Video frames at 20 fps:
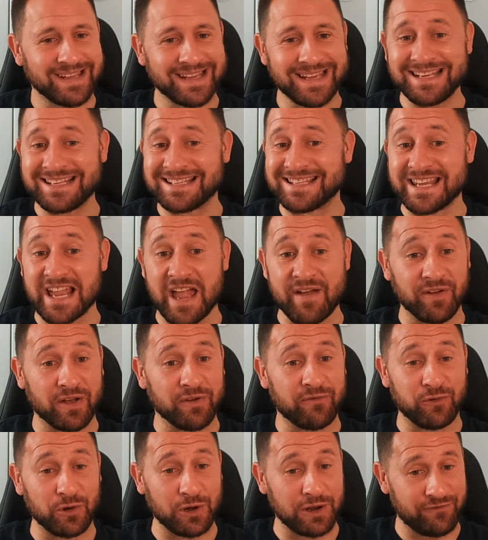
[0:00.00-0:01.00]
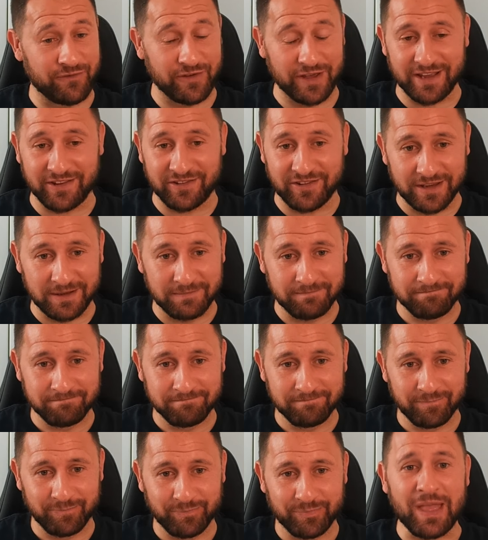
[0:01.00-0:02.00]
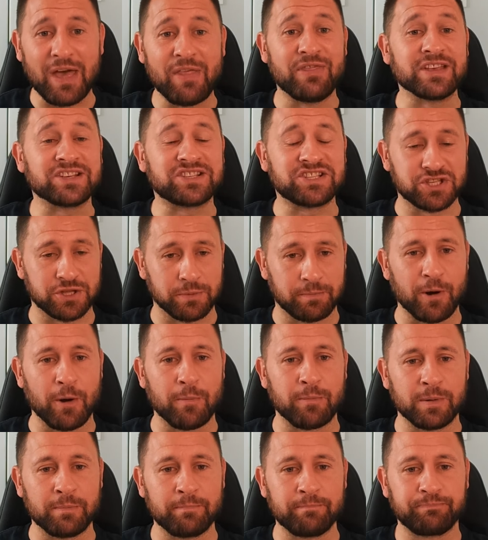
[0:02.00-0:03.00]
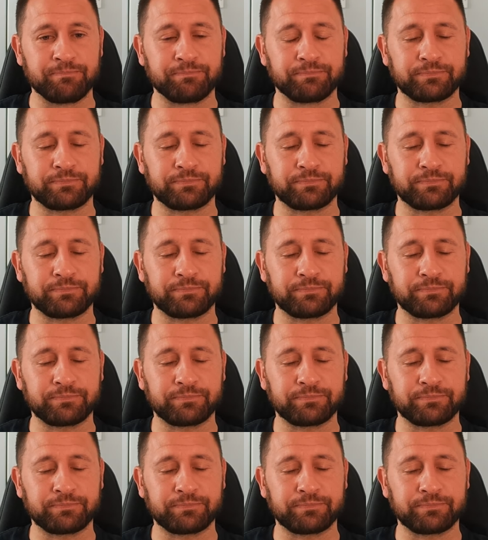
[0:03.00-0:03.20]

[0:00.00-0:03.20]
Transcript: he's never fully fit, is he? And this is the problem.